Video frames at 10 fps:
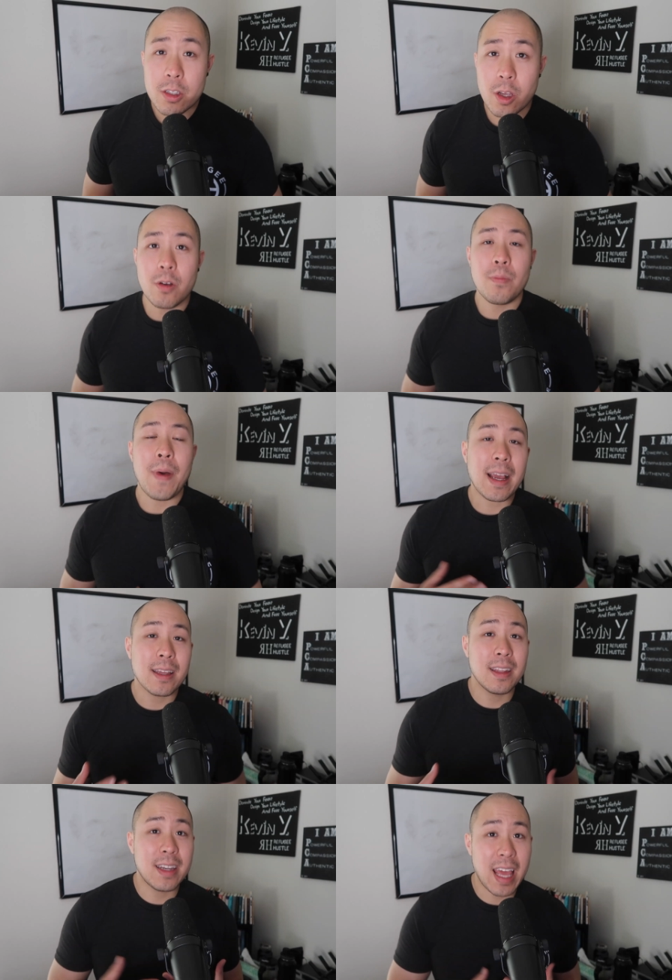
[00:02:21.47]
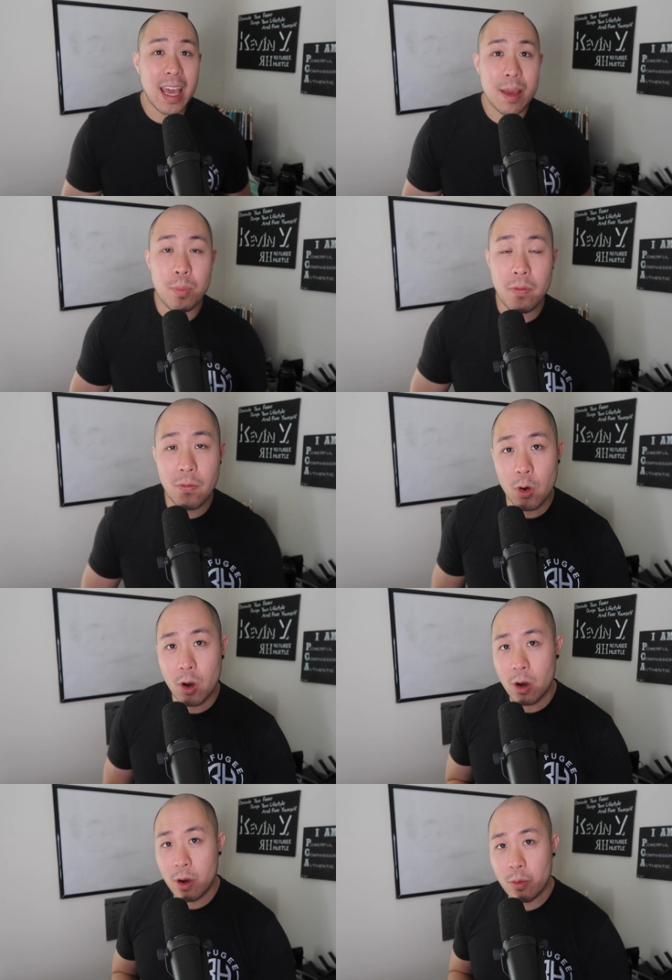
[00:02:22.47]
So back in the day,
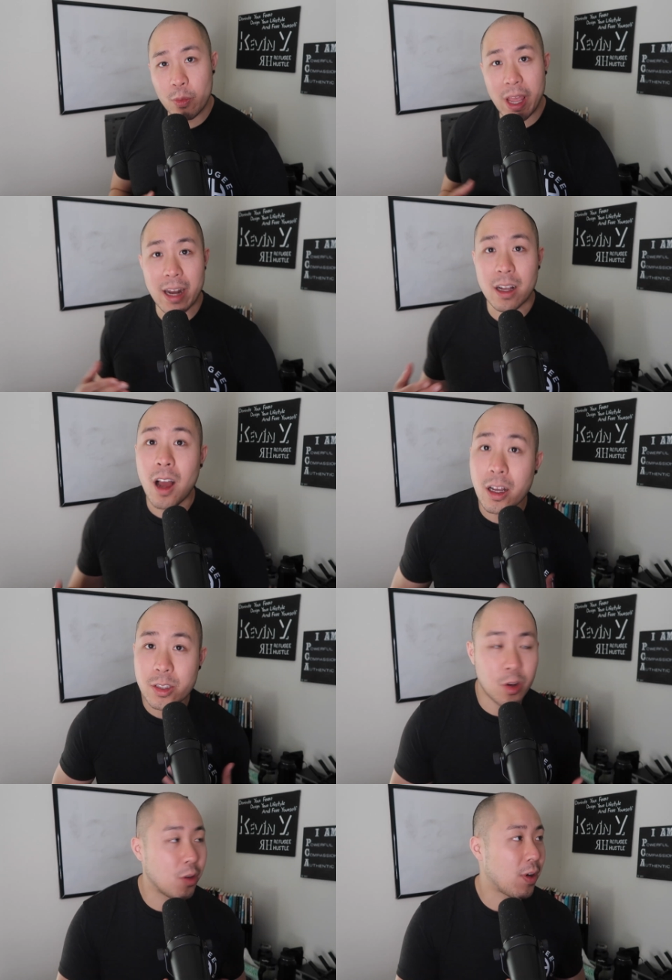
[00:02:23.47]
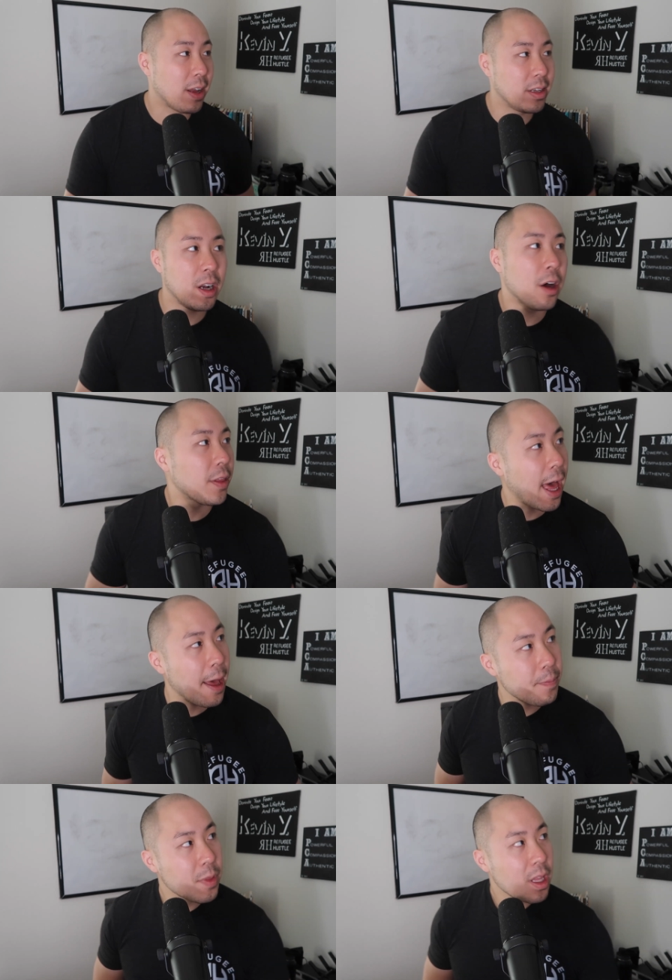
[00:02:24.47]
before we had a Costco around and all
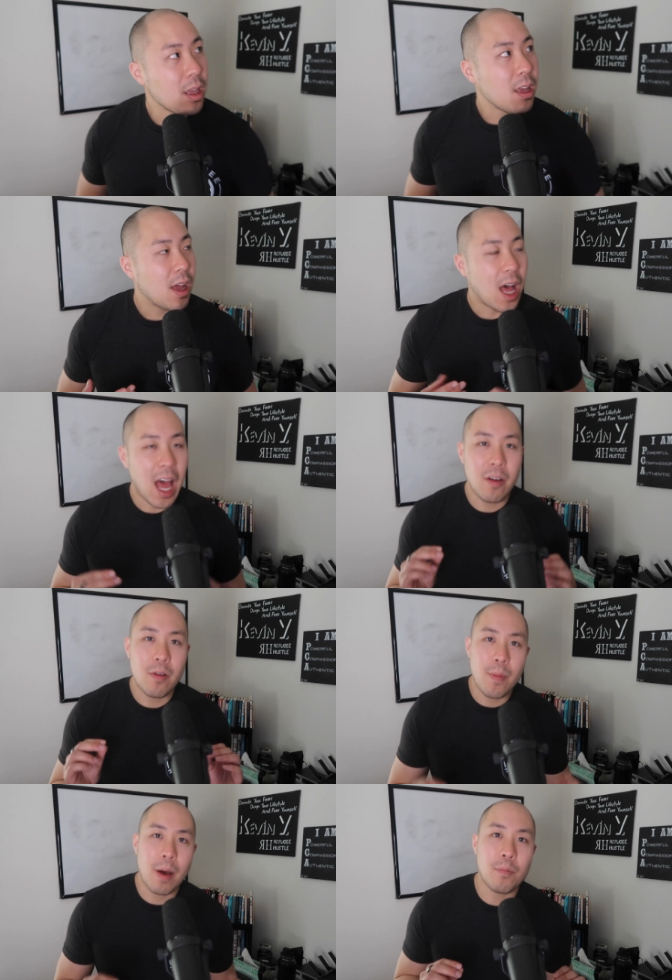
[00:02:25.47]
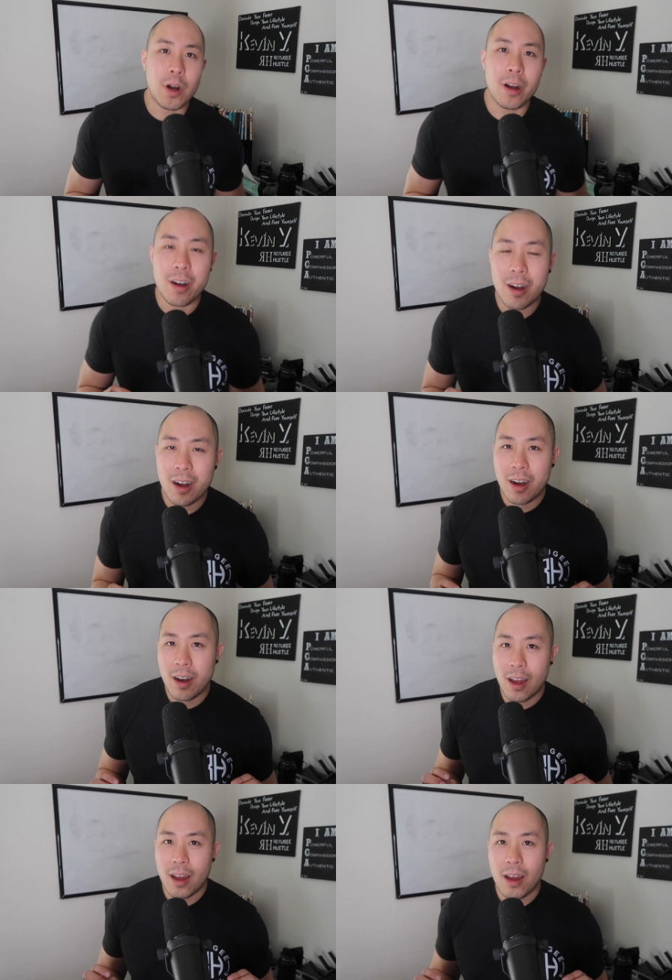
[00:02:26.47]
that, I remember
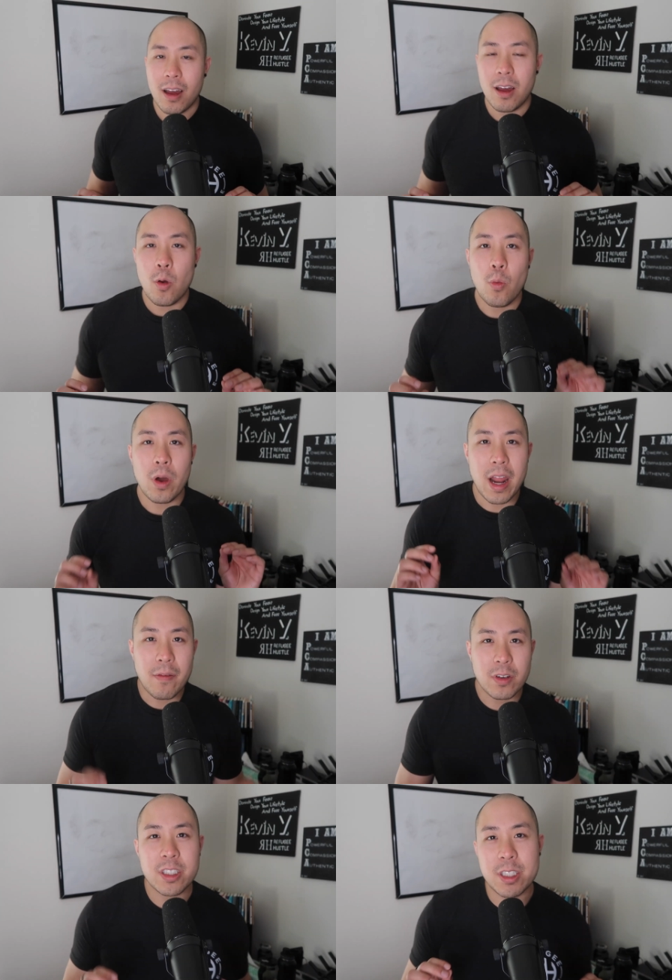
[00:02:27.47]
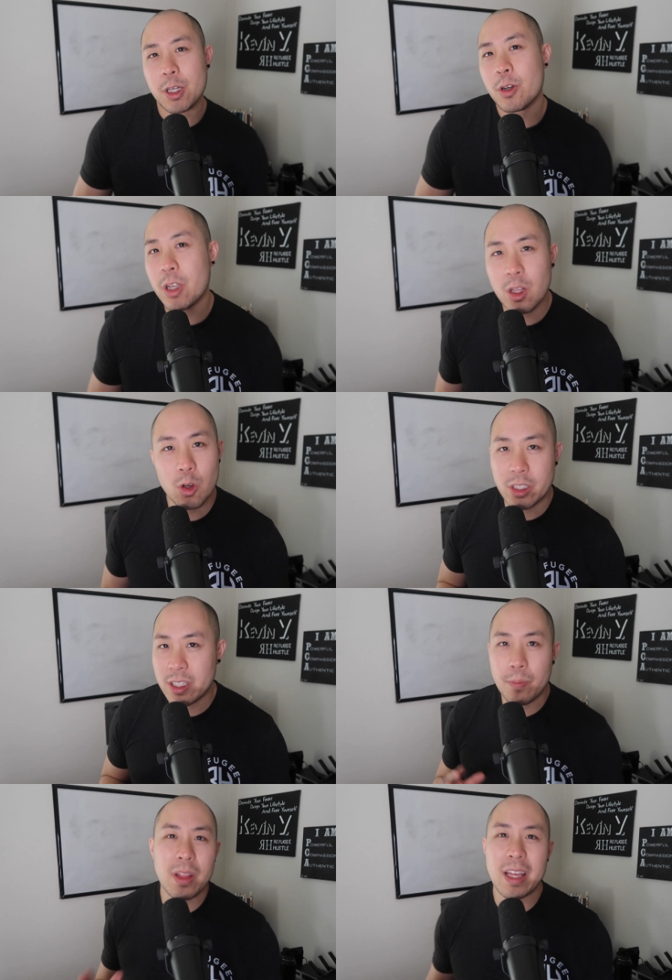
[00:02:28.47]
whenever cereal or
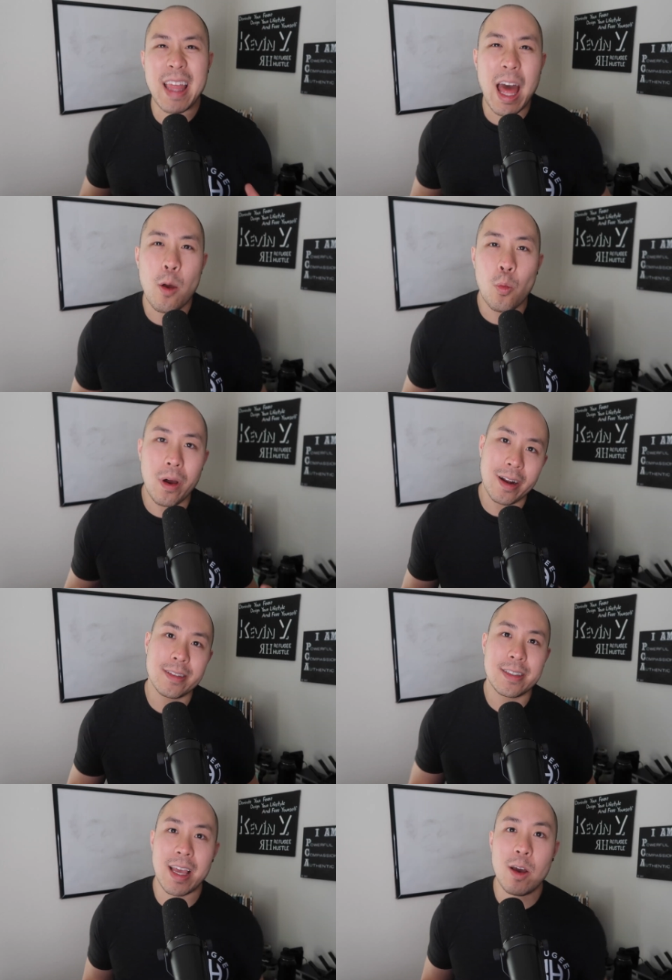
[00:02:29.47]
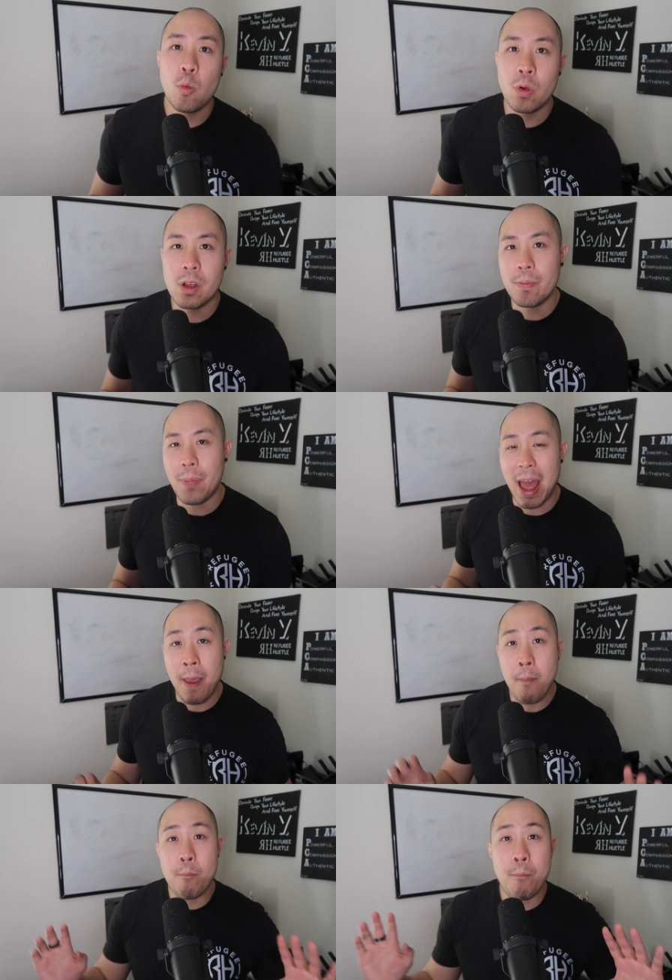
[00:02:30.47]
something like that went on sale, we would
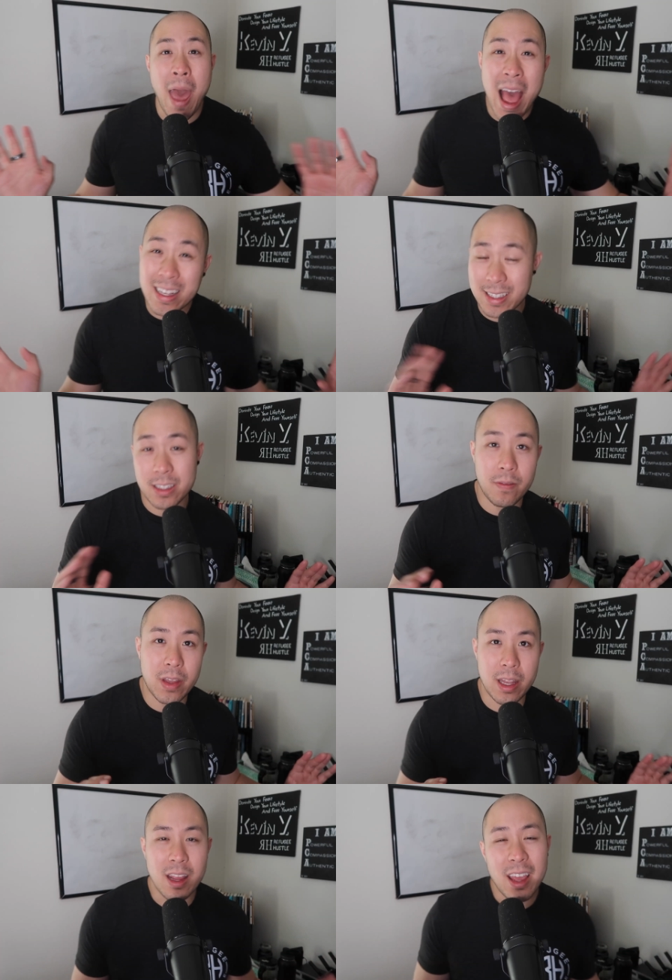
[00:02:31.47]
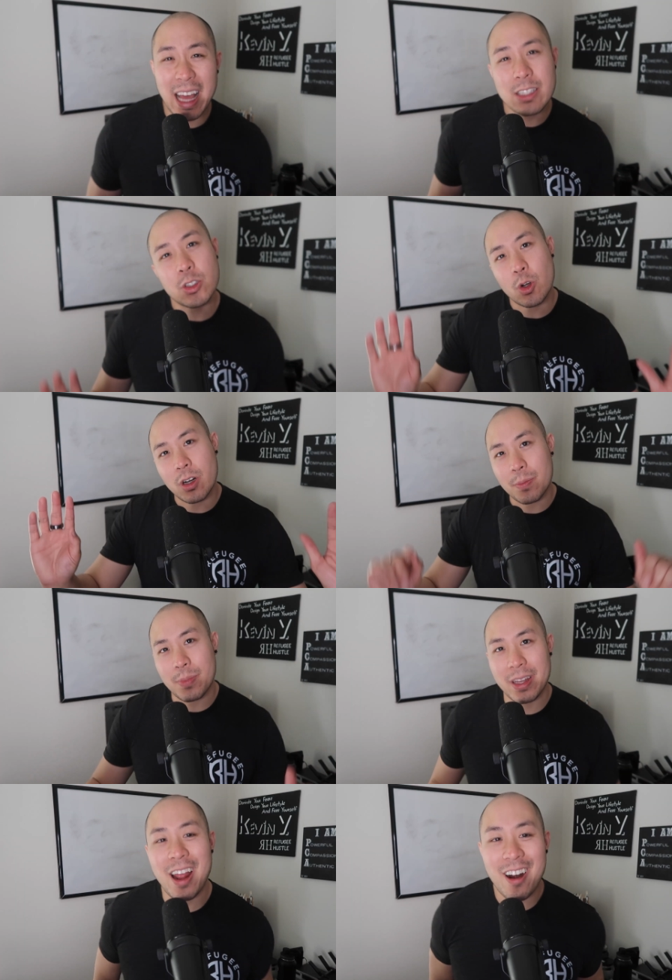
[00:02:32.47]
buy masses of it and store it
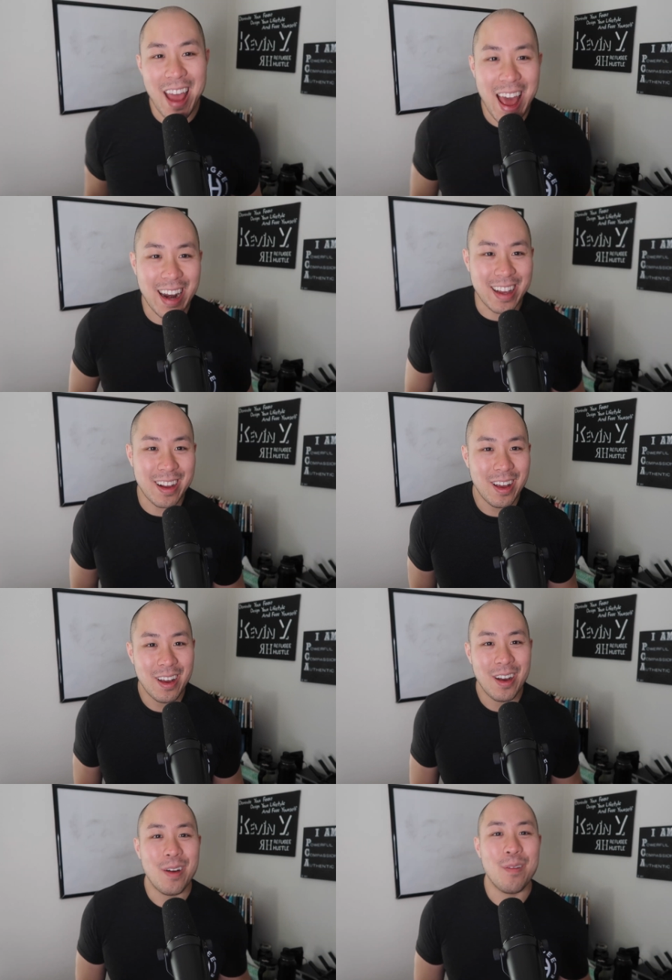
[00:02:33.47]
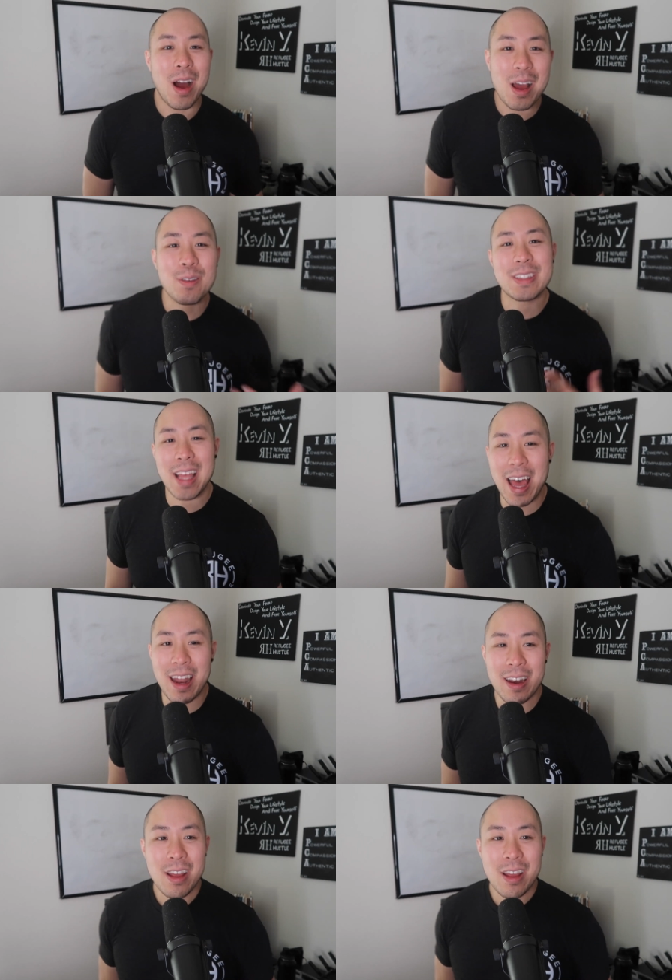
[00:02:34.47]
up in our attic. Why was that?